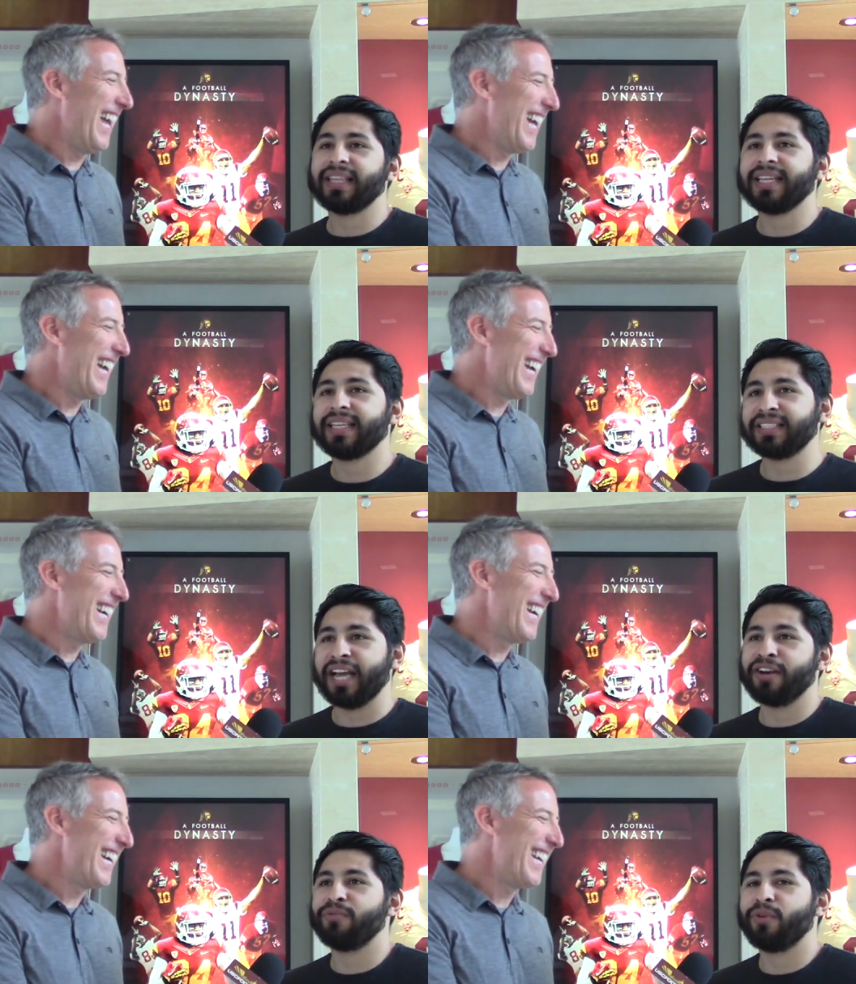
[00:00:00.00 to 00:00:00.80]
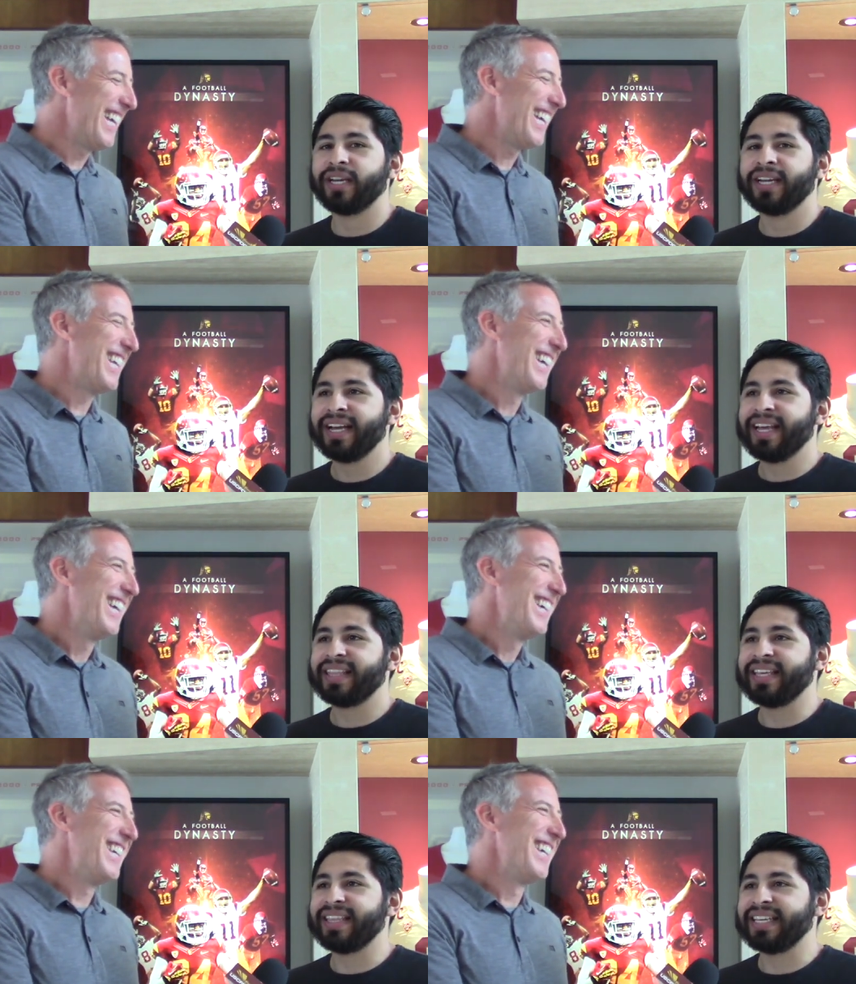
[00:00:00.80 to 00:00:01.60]
Speaker 1: that that's kind of what
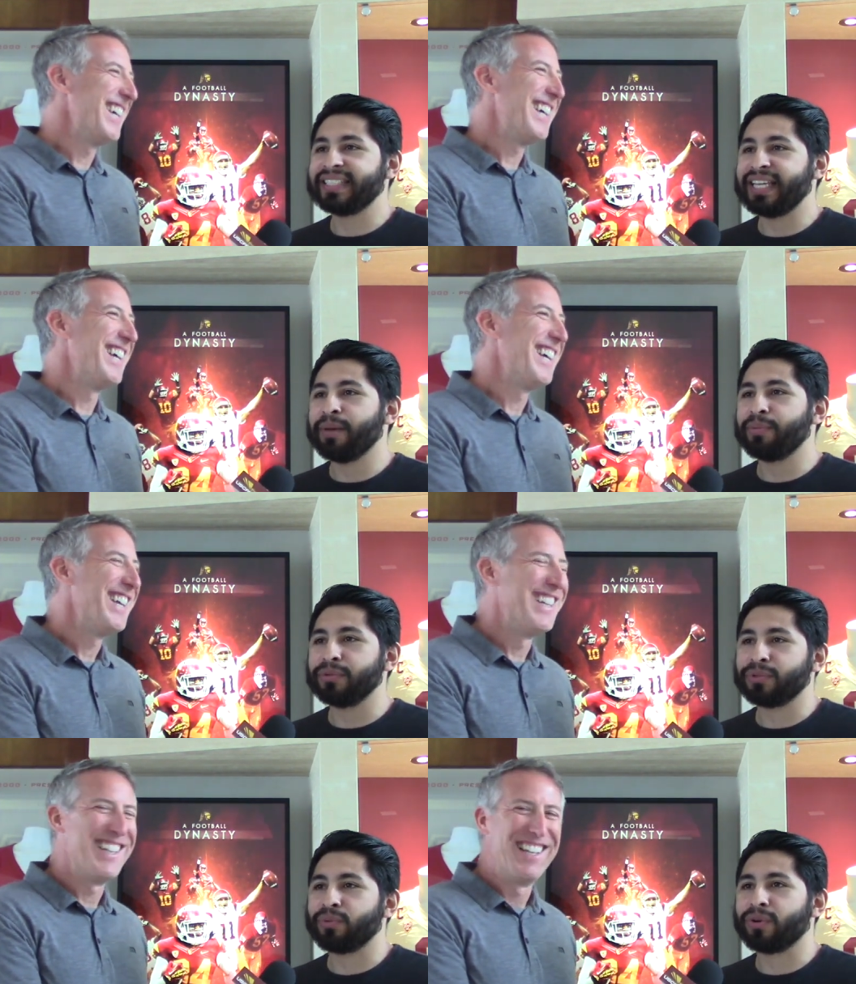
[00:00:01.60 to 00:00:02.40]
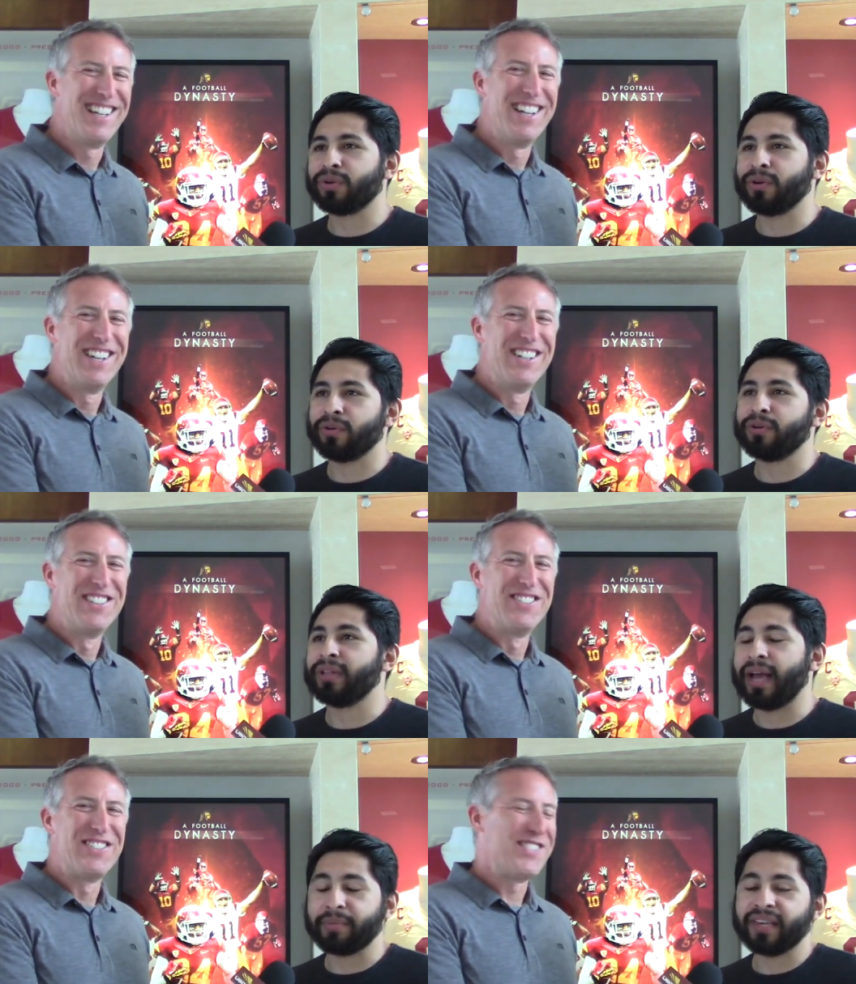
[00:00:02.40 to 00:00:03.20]
the, the examples were, or
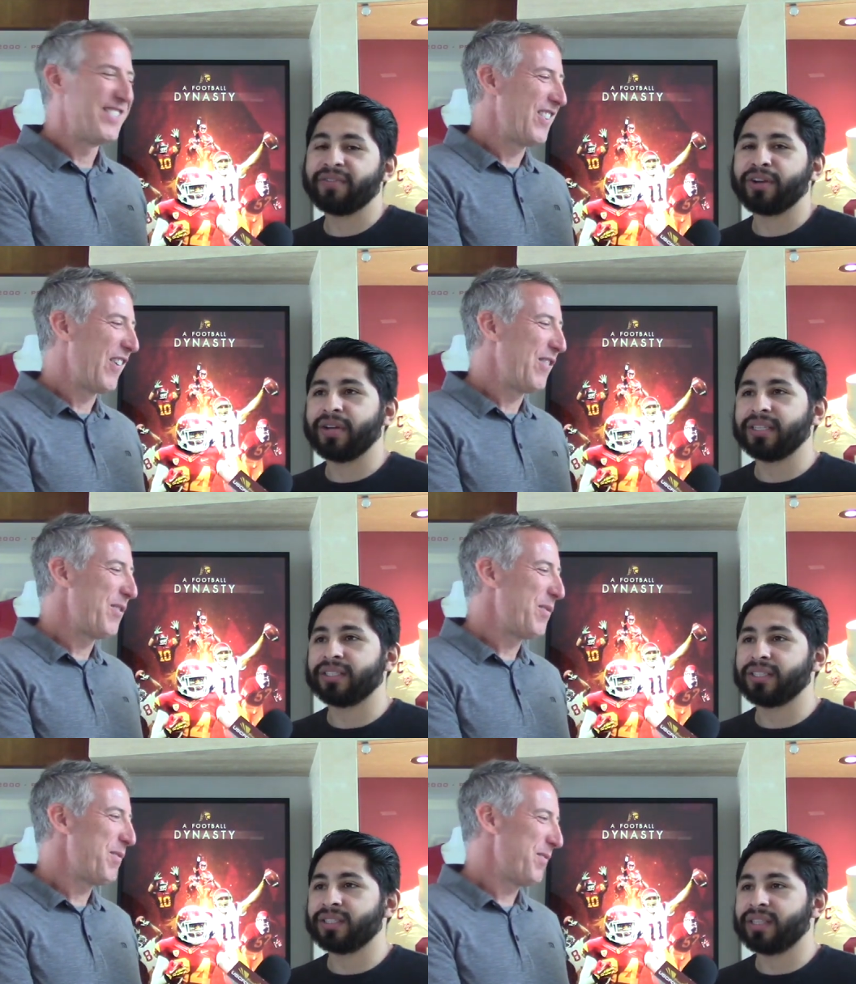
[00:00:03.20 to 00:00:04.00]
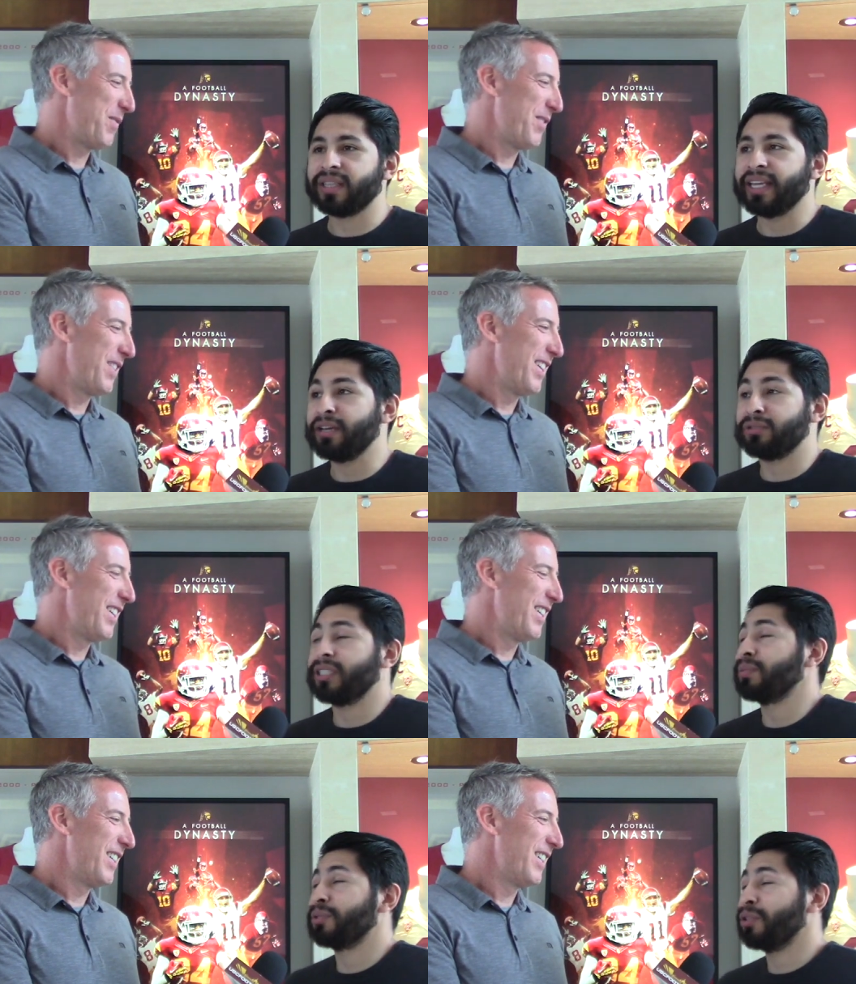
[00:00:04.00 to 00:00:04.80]
I'm giving, is this, the
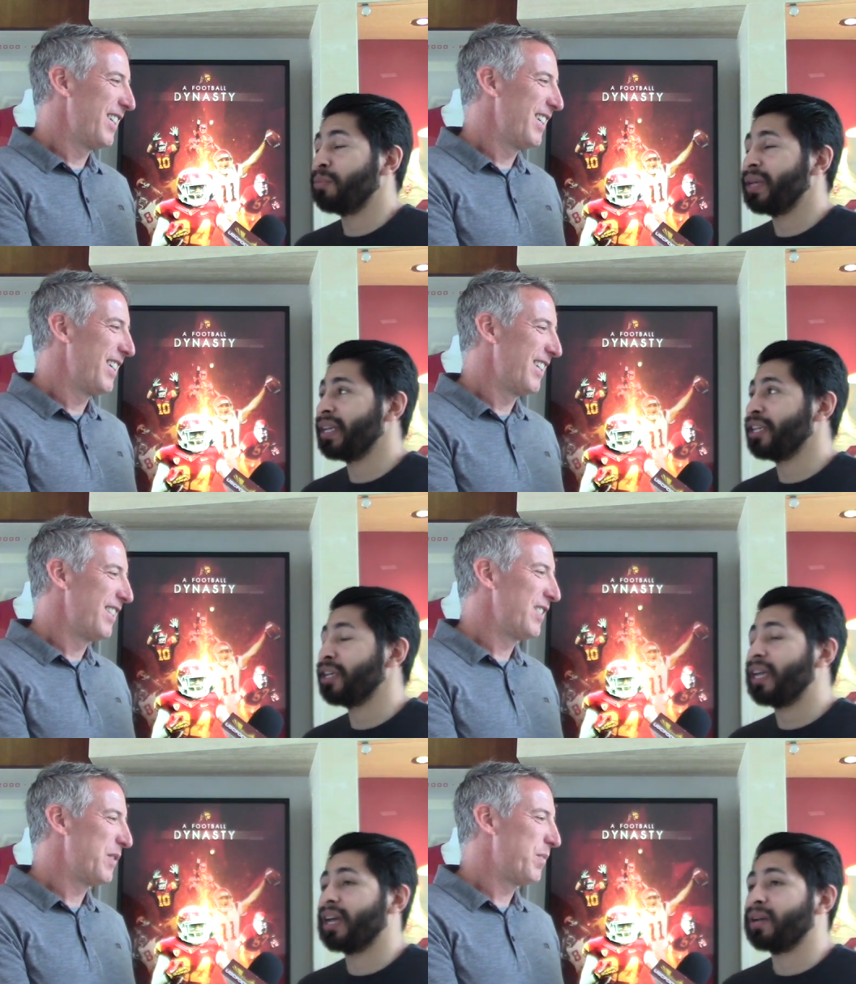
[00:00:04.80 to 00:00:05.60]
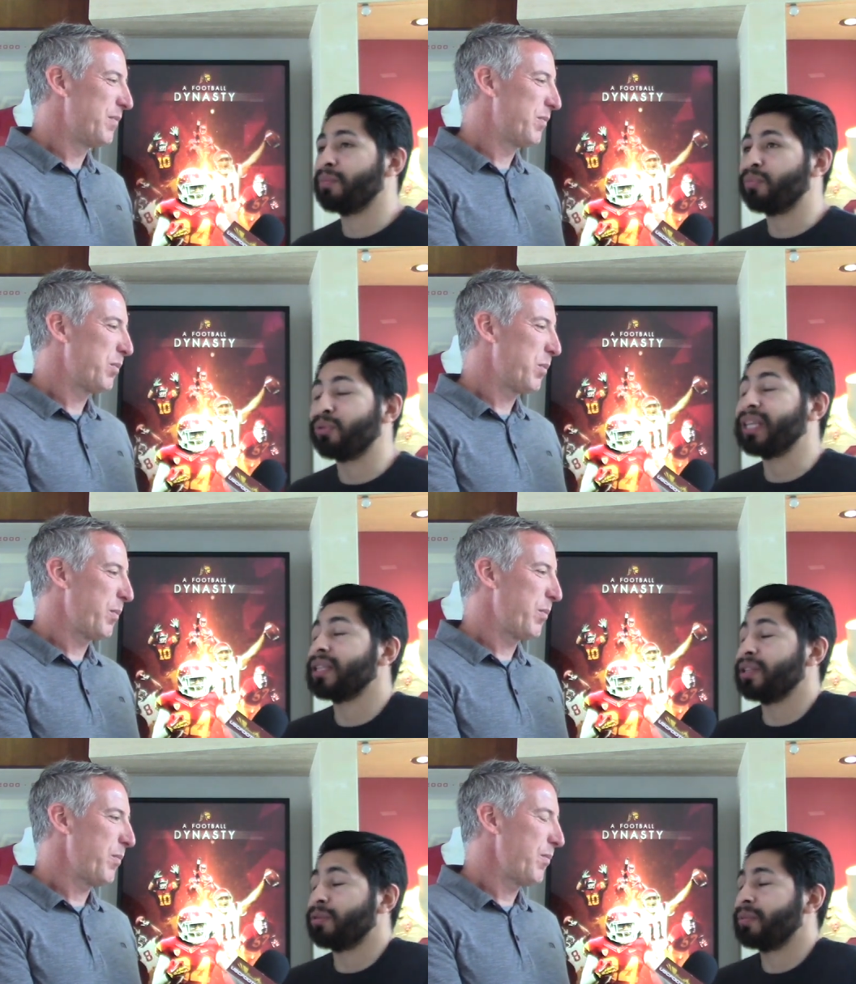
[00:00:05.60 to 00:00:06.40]
ecosystem's so big and he can kind of breathe
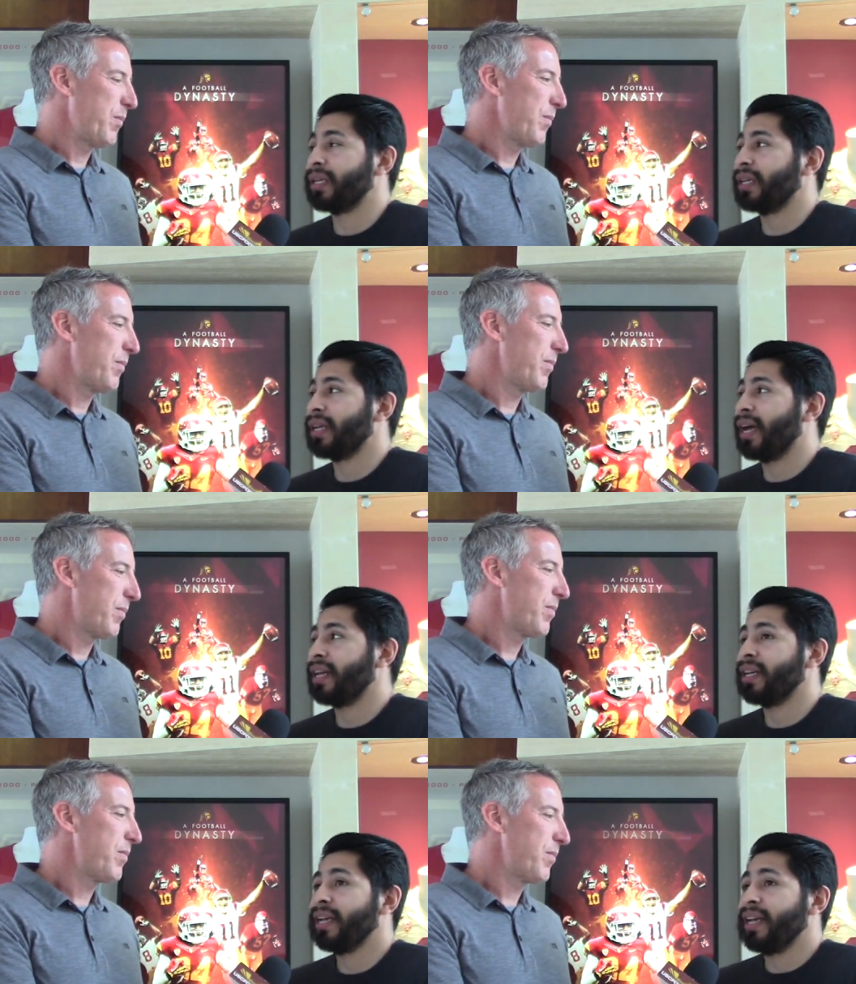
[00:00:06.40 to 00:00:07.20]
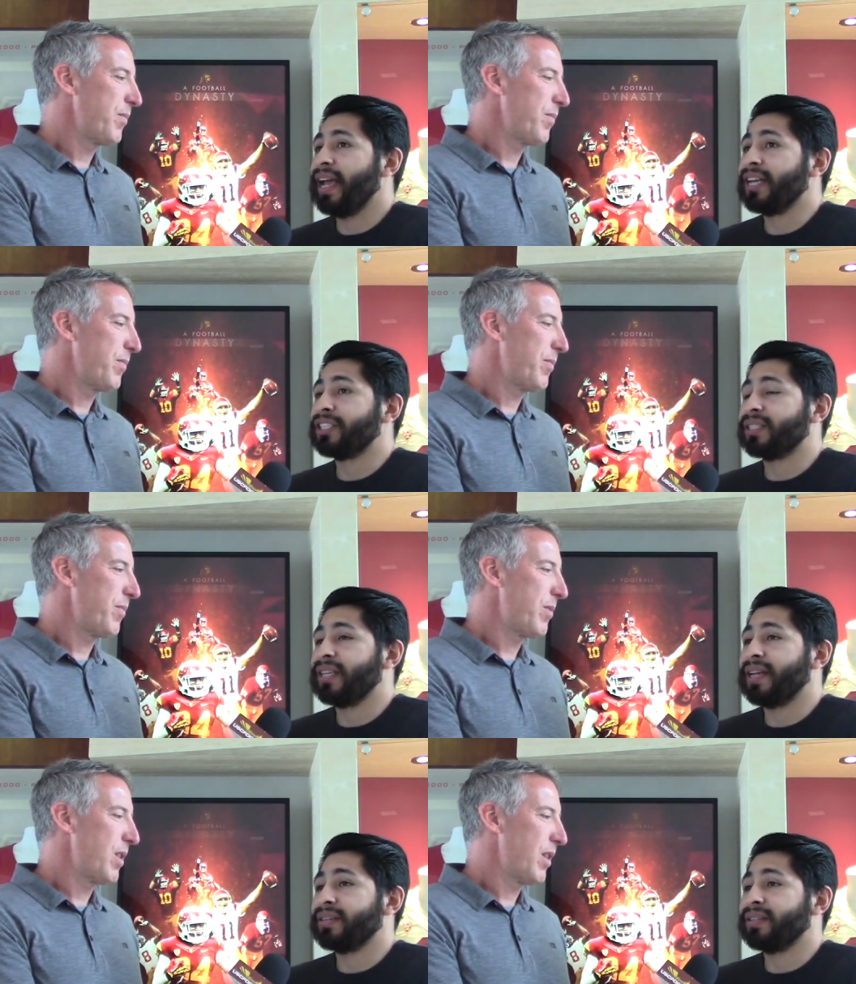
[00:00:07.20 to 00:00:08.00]
a little bit and not, and just
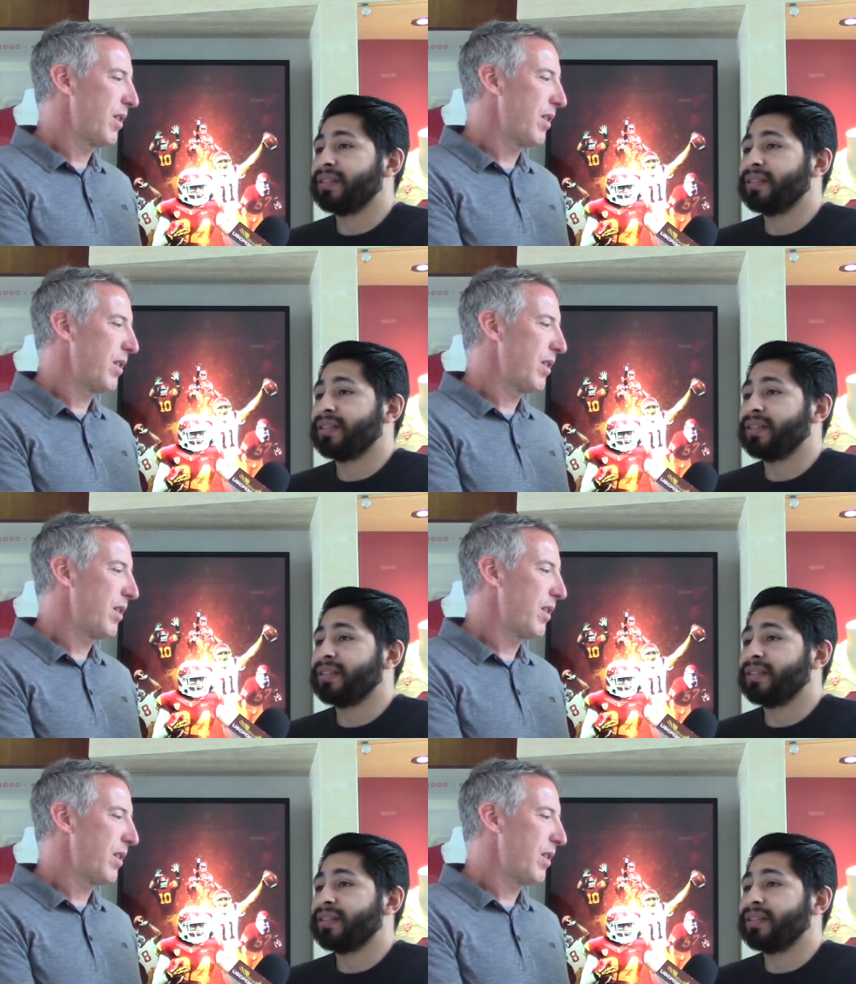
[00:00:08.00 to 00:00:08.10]
that,